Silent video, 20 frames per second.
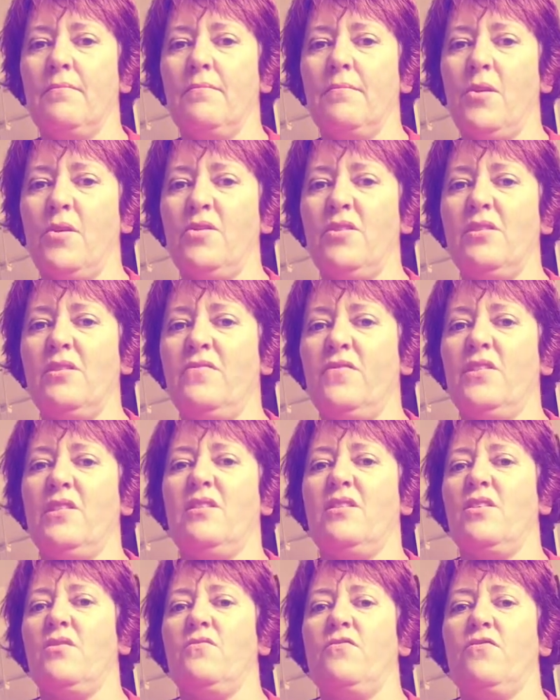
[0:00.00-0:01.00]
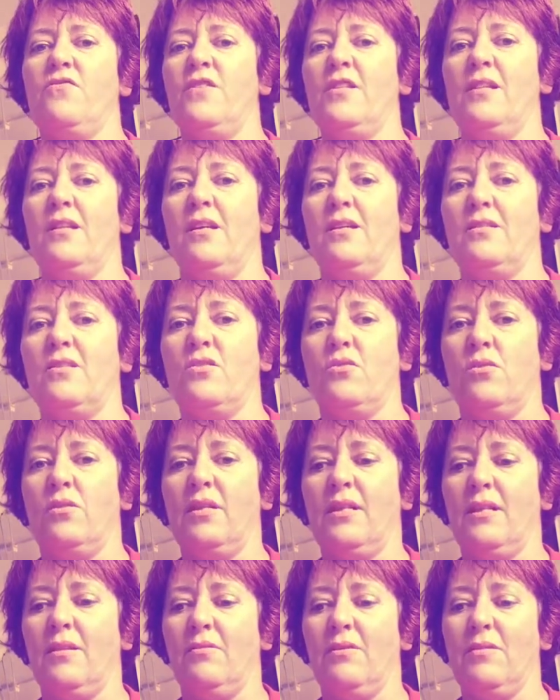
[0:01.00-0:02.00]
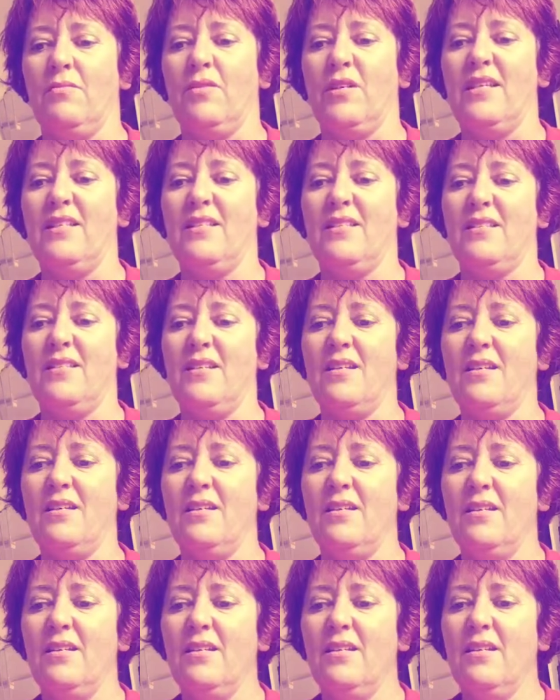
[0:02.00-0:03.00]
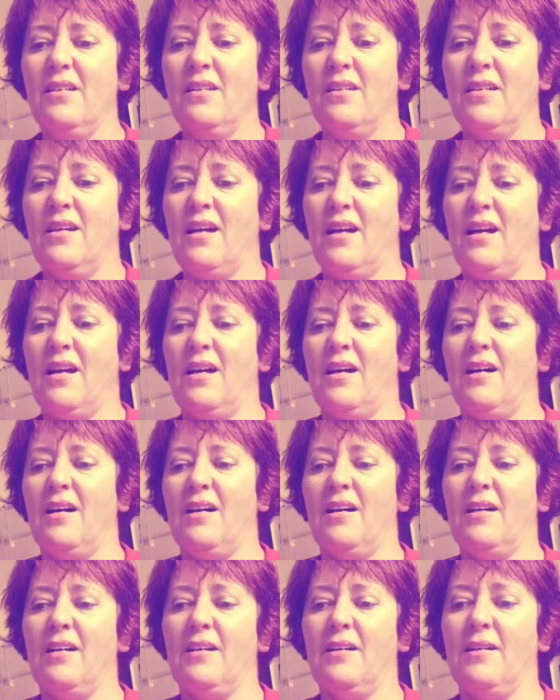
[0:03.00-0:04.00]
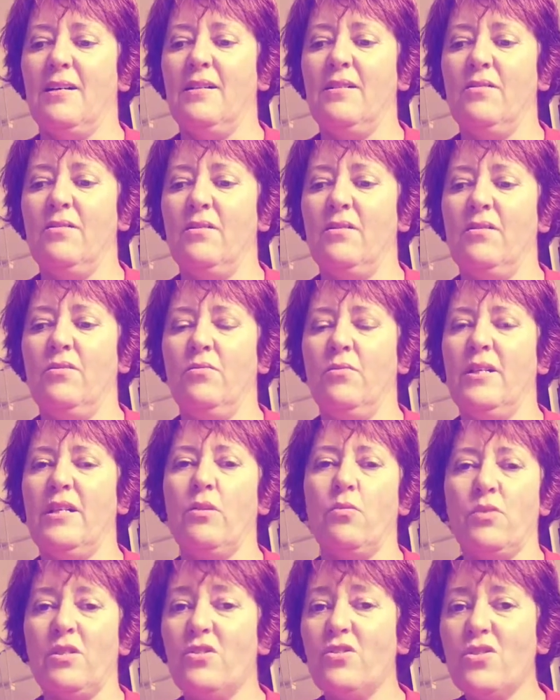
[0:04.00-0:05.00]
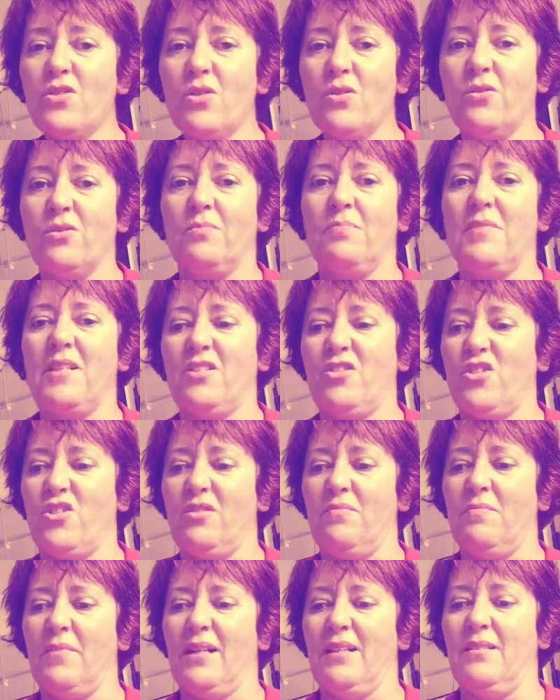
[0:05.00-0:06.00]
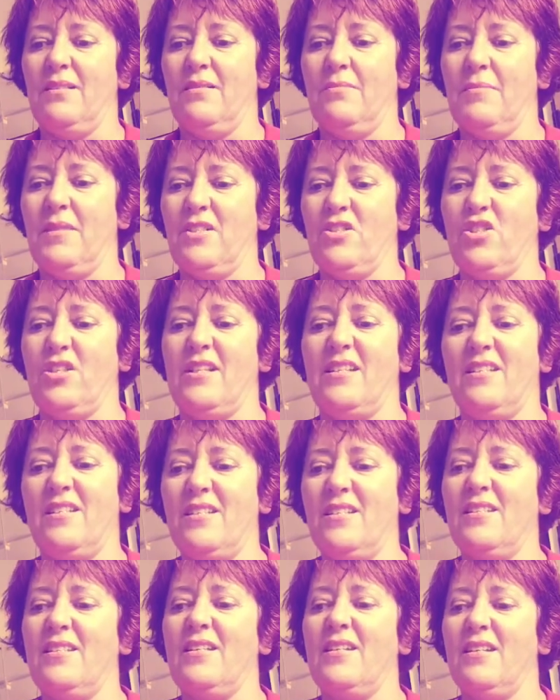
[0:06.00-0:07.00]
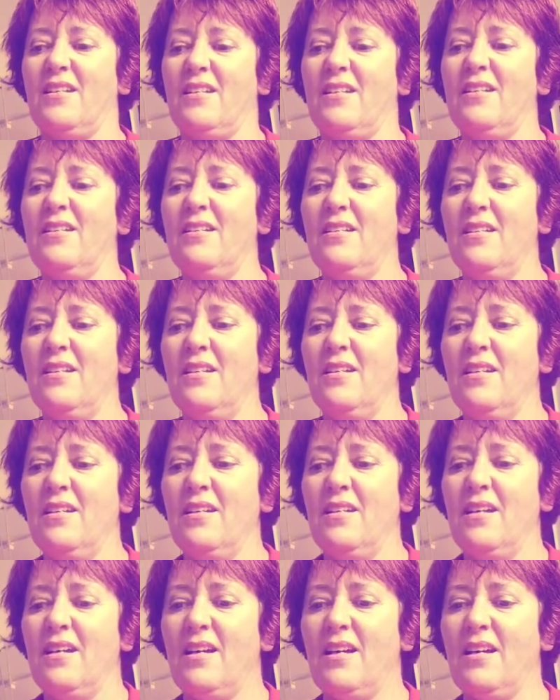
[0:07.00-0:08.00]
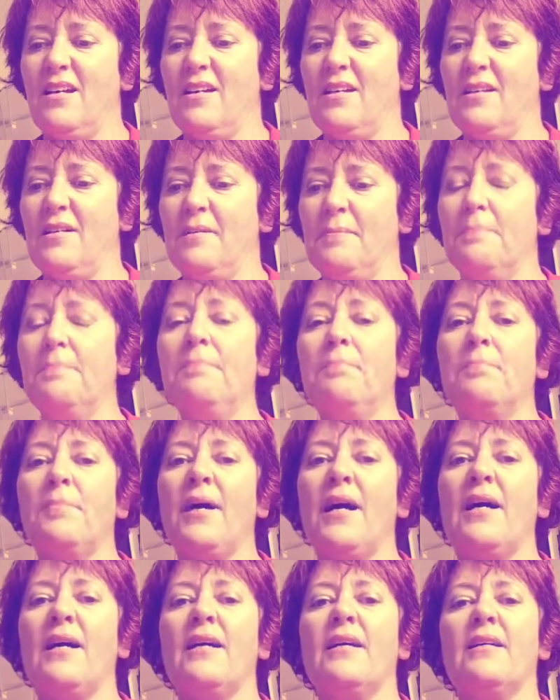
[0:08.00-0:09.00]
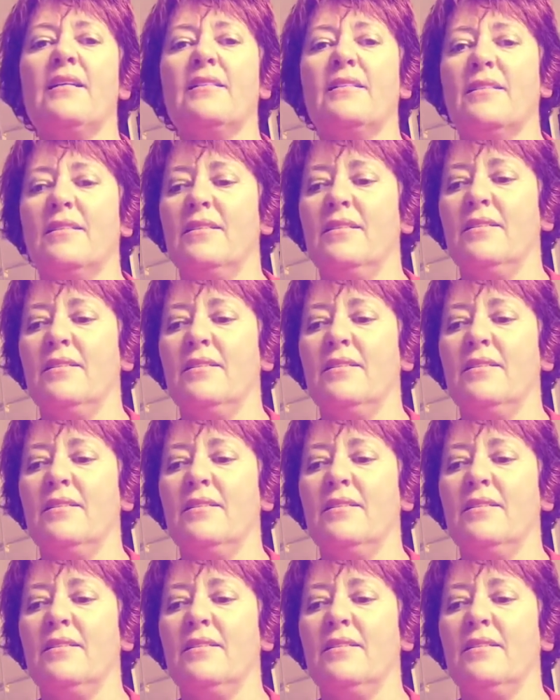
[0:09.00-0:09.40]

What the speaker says: most of us don't feel like talking when we're sick. We don't want to talk, much less sing. But